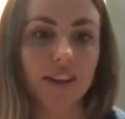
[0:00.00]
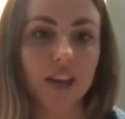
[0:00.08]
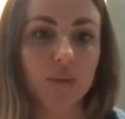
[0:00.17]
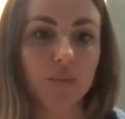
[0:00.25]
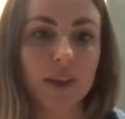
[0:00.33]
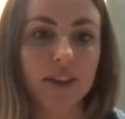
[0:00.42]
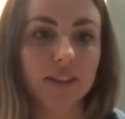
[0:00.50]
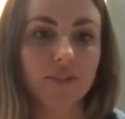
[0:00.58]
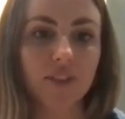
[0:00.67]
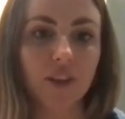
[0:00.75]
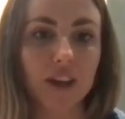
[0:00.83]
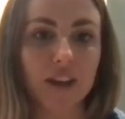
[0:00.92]
It makes it
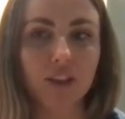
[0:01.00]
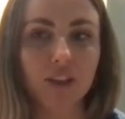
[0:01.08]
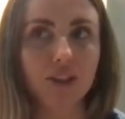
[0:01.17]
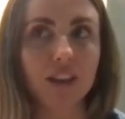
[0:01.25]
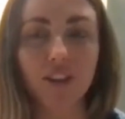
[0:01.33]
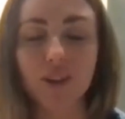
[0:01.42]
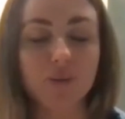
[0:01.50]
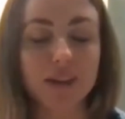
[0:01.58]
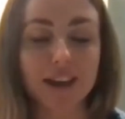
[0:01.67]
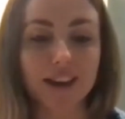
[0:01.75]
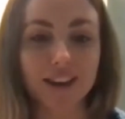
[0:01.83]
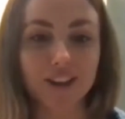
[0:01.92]
feel like there's nothing we
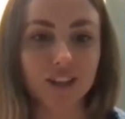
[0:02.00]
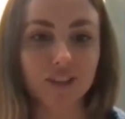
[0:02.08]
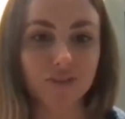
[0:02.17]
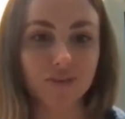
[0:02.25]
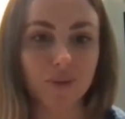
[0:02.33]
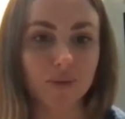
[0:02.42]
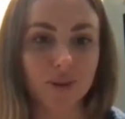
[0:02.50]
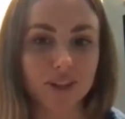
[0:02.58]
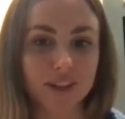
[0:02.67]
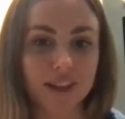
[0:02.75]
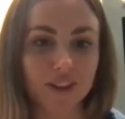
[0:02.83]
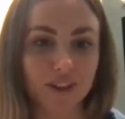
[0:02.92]
can't achieve when we're
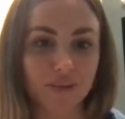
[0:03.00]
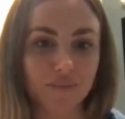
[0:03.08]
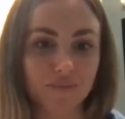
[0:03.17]
together.